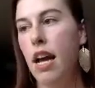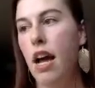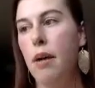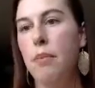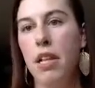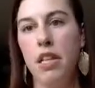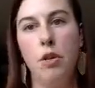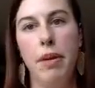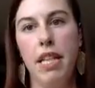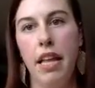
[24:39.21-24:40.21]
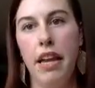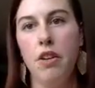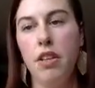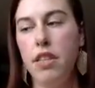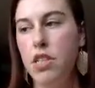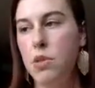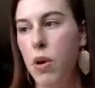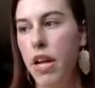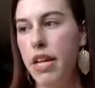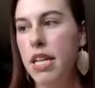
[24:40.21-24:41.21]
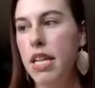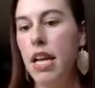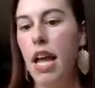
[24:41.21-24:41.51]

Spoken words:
a little bit later in the spring.